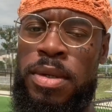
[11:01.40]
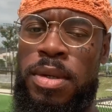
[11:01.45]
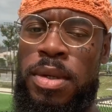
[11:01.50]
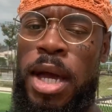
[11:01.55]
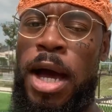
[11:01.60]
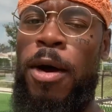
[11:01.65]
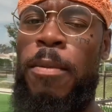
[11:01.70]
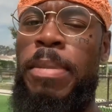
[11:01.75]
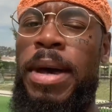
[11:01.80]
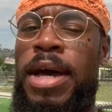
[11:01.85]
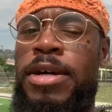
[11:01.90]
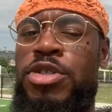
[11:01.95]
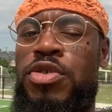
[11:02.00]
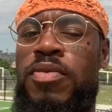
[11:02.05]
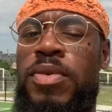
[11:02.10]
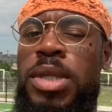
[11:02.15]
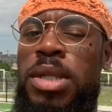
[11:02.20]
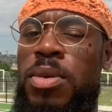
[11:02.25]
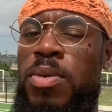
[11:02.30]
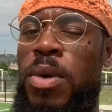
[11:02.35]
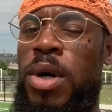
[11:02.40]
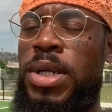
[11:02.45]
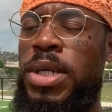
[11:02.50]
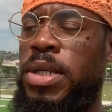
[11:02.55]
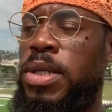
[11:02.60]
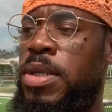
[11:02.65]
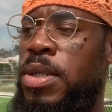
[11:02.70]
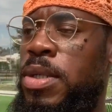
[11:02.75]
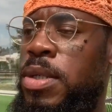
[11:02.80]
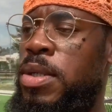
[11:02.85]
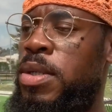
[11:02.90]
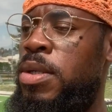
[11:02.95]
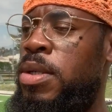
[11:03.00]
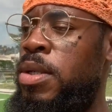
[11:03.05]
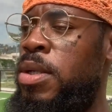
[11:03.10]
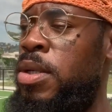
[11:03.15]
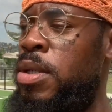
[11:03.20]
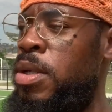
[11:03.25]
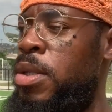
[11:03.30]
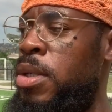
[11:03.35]
How bad you really want it.
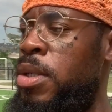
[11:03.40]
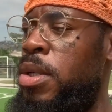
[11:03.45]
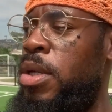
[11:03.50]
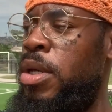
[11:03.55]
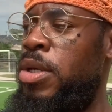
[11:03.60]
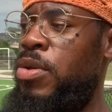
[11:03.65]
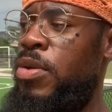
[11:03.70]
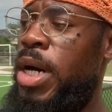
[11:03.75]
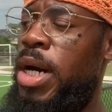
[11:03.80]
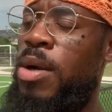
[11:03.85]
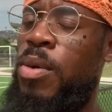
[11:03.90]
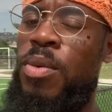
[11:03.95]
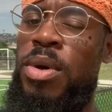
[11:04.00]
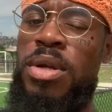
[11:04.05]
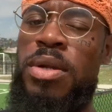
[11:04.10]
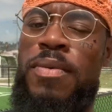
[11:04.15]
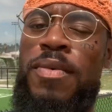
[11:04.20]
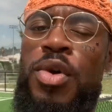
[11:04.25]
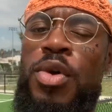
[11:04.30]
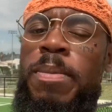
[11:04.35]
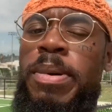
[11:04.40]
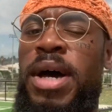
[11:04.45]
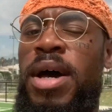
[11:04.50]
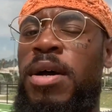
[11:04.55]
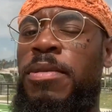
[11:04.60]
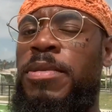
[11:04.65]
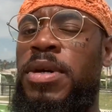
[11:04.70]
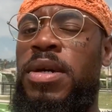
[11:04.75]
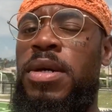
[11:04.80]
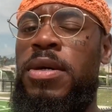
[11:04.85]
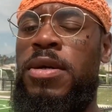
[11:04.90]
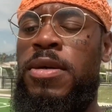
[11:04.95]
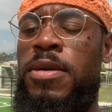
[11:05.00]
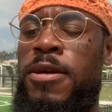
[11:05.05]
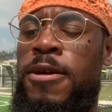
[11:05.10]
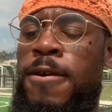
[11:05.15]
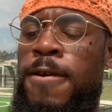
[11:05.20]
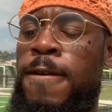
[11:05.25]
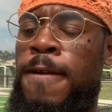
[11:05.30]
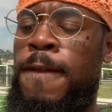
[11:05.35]
And you got to want it real bad,
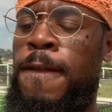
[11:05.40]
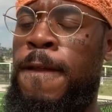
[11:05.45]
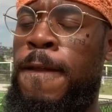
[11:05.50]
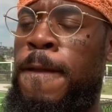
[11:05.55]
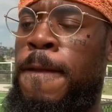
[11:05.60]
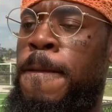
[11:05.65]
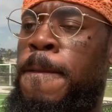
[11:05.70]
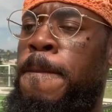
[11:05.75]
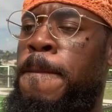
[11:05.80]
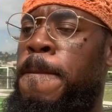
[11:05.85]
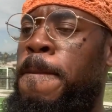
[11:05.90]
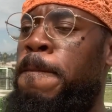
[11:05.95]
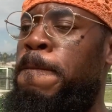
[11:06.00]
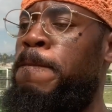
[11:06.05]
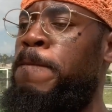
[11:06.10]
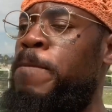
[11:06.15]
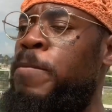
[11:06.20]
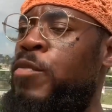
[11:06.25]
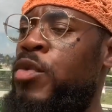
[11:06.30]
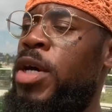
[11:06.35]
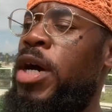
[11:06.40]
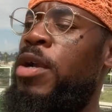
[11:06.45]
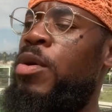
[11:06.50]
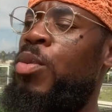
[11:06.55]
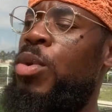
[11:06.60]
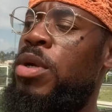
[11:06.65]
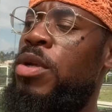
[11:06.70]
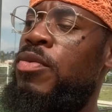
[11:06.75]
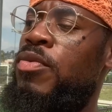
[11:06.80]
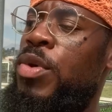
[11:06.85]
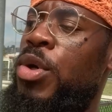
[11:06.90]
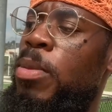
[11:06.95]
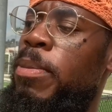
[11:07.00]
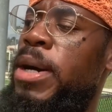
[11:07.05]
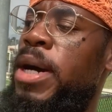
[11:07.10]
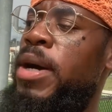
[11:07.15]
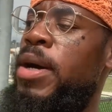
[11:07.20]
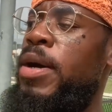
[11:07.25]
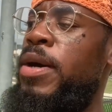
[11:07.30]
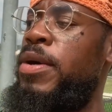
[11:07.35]
man. You got to want it real
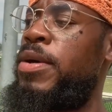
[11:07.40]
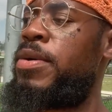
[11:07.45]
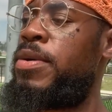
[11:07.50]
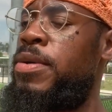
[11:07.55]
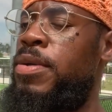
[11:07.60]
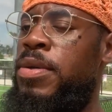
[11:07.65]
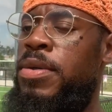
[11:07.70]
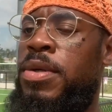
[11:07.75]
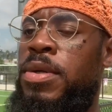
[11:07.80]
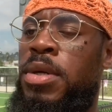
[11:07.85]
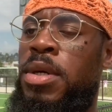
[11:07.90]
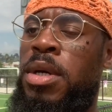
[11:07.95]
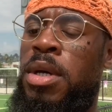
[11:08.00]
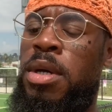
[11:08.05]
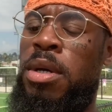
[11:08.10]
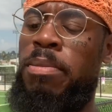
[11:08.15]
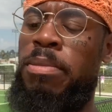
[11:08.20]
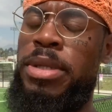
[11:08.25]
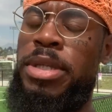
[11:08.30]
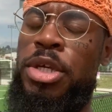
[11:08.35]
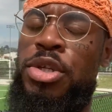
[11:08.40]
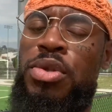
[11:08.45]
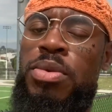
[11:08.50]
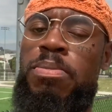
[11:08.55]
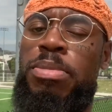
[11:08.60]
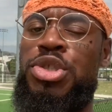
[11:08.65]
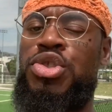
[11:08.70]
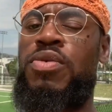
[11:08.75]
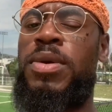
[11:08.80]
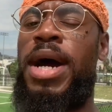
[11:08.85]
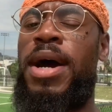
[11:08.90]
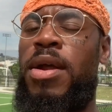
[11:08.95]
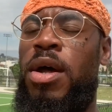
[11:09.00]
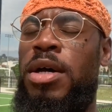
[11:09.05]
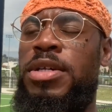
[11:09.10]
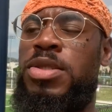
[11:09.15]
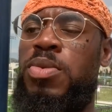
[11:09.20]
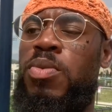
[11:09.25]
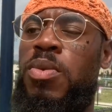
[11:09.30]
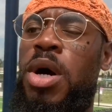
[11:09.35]
bad. But then you, but you got to
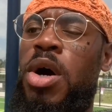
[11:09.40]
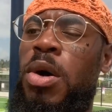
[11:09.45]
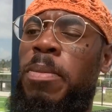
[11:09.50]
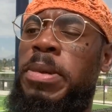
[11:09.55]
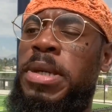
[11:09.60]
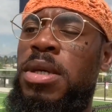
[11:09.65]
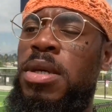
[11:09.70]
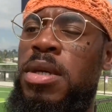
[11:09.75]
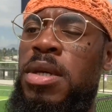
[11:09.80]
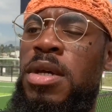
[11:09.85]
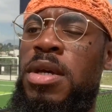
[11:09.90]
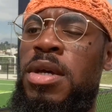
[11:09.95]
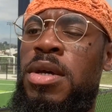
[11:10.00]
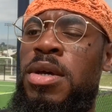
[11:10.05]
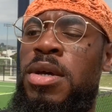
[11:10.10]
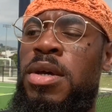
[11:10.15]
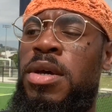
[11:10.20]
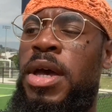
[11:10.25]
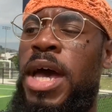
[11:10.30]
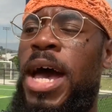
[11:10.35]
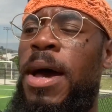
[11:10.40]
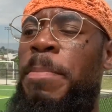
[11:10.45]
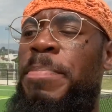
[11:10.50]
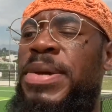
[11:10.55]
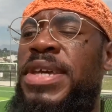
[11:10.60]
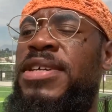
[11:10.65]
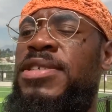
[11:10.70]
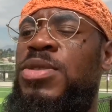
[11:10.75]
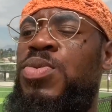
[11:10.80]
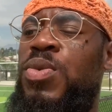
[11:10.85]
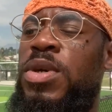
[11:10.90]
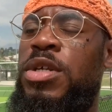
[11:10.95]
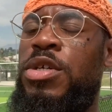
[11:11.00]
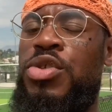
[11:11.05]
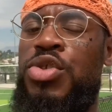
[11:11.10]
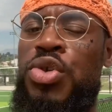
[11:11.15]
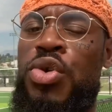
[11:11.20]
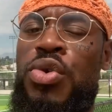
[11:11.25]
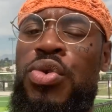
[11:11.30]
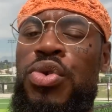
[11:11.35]
as well be at peace with it
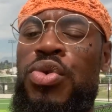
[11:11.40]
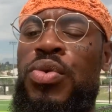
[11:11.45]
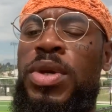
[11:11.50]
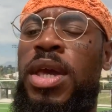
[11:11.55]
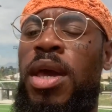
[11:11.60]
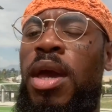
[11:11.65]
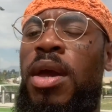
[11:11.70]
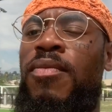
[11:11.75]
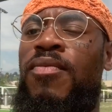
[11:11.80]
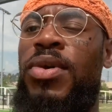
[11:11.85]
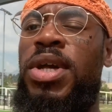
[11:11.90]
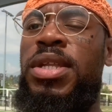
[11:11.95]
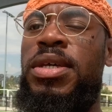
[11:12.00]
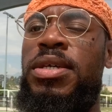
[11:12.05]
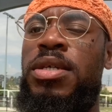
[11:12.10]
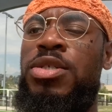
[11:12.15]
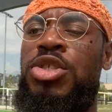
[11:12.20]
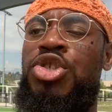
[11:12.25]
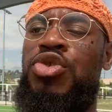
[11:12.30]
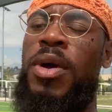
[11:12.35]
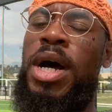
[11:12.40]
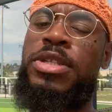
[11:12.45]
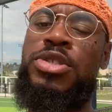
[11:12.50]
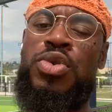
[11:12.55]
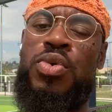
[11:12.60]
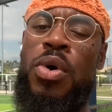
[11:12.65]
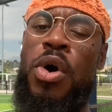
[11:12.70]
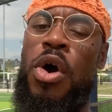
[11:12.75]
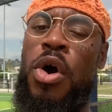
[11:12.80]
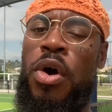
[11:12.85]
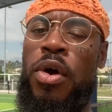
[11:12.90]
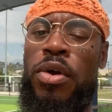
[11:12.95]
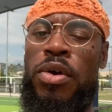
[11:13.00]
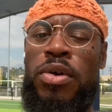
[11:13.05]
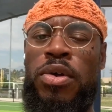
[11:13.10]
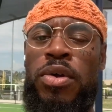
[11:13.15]
too. You can't really try too hard.